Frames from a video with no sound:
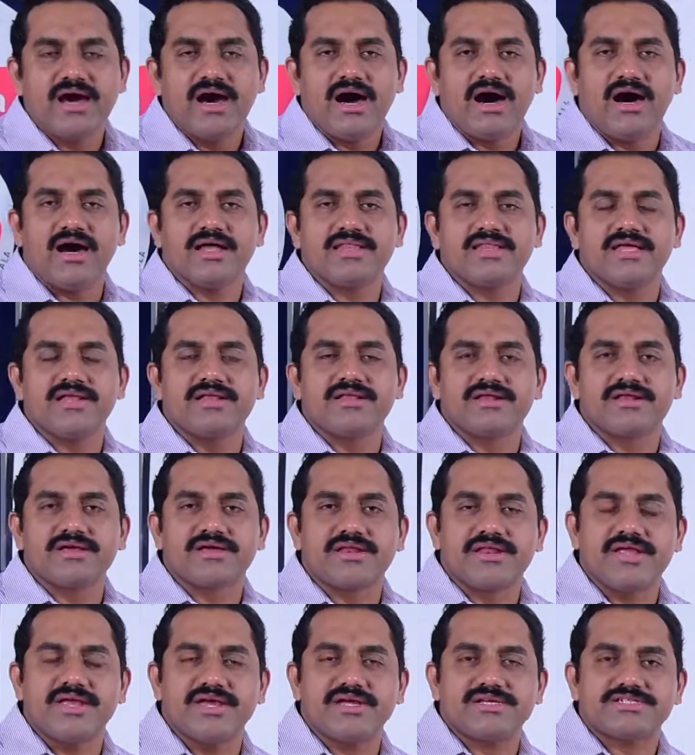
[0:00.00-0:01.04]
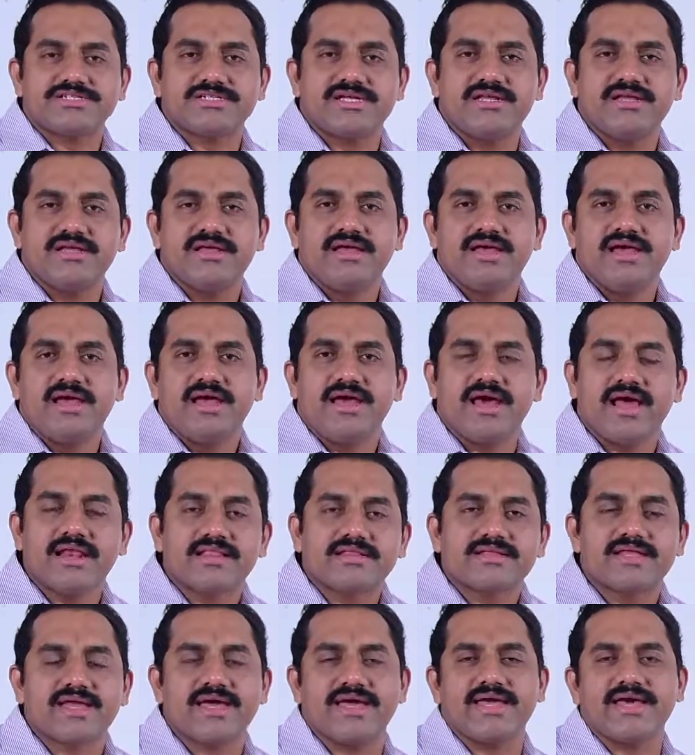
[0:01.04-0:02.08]
then recreation,
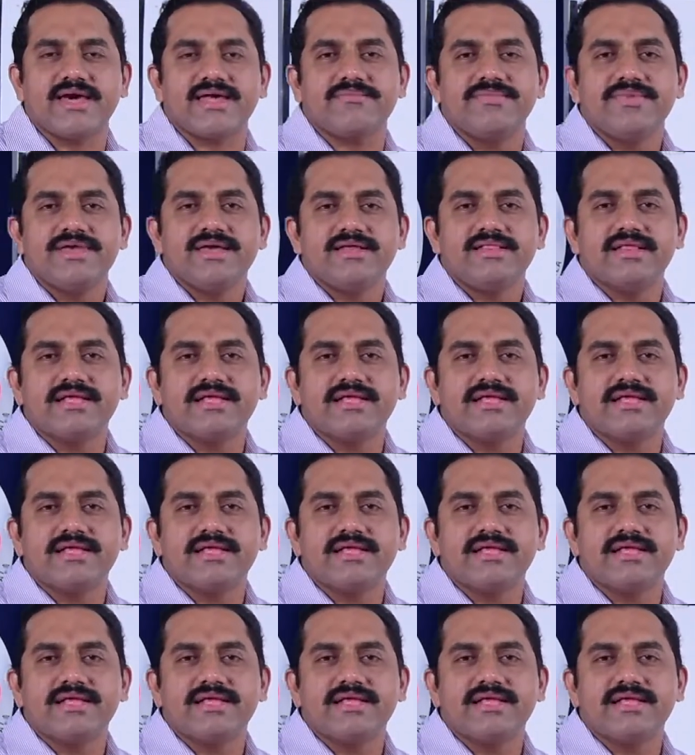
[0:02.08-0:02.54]
healthcare,